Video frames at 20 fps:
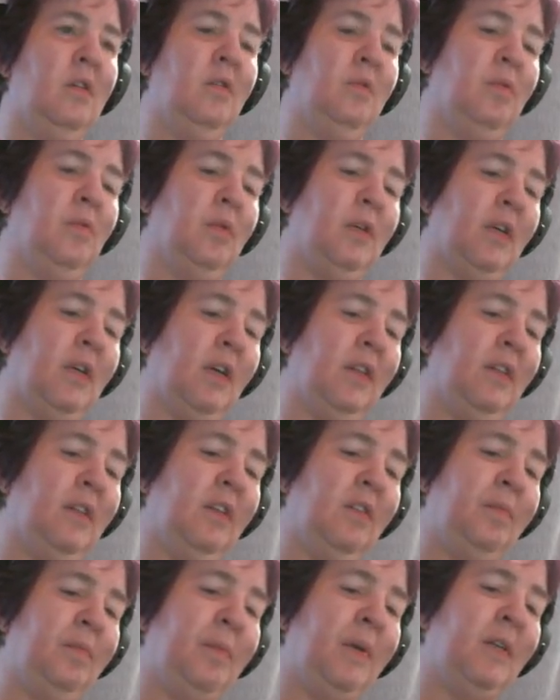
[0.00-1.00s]
We'll look at
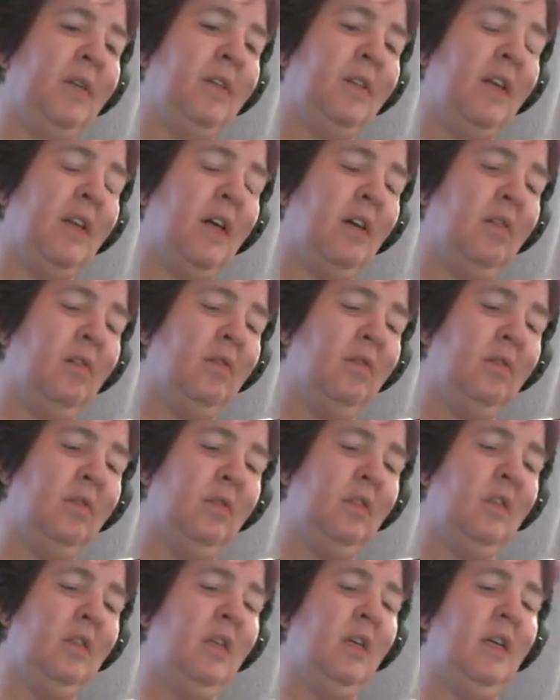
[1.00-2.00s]
this piece now.
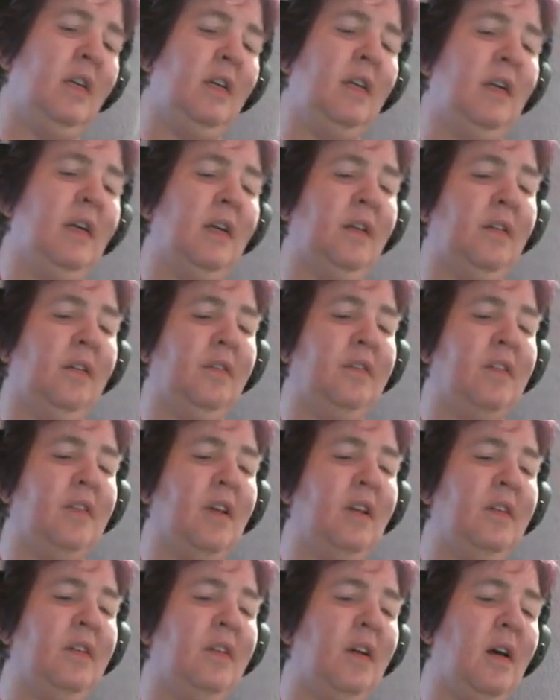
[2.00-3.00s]
Yellow's
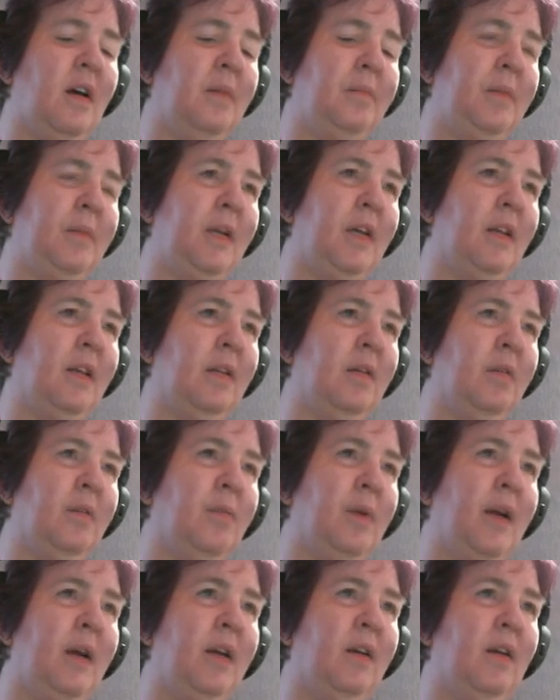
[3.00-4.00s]
on top. Yellow and
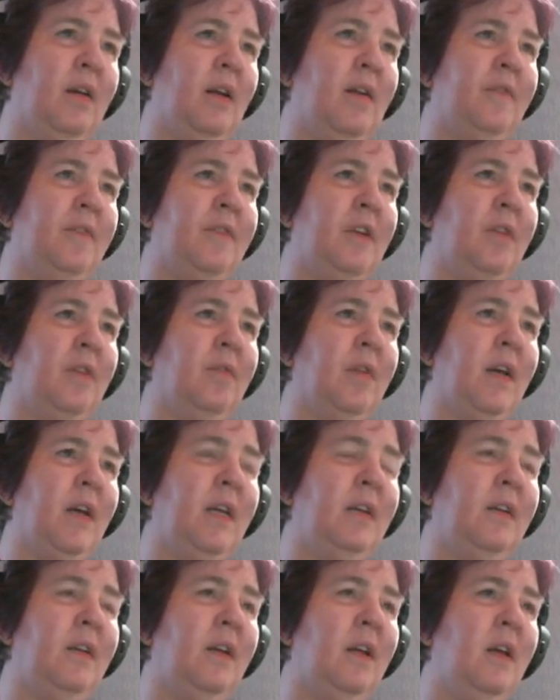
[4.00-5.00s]
white are left and right.
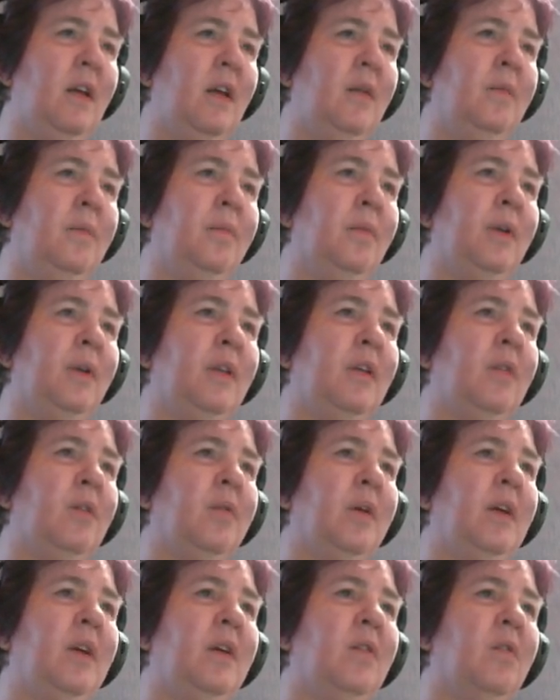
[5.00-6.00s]
Bring the
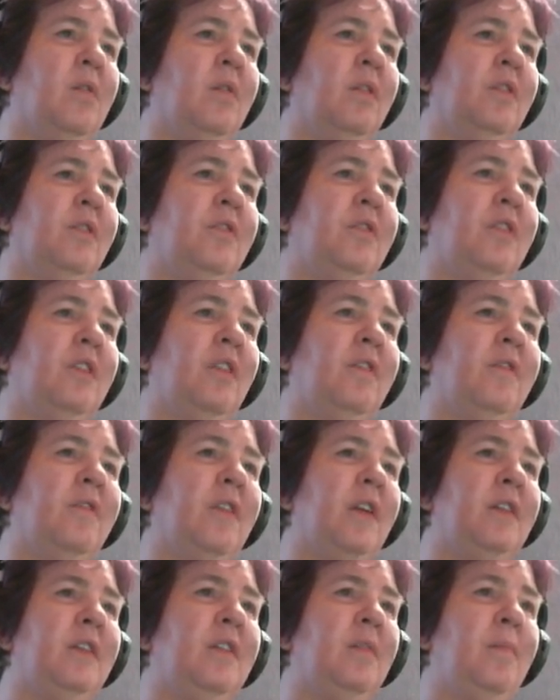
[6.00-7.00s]
green corners to the
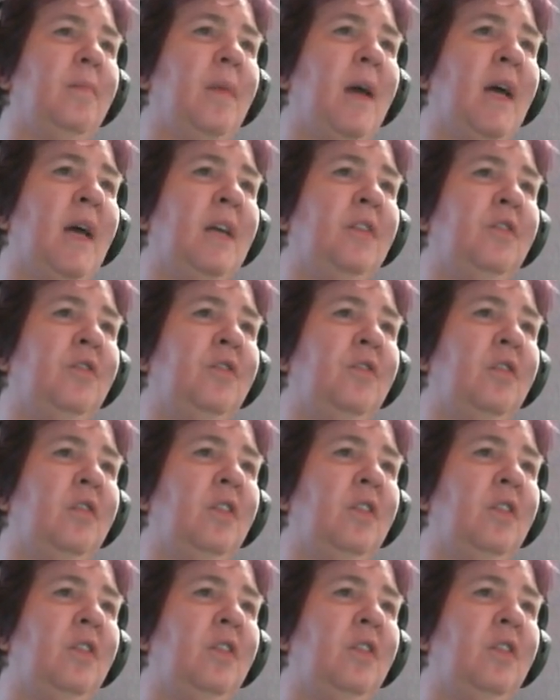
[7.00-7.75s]
front to match.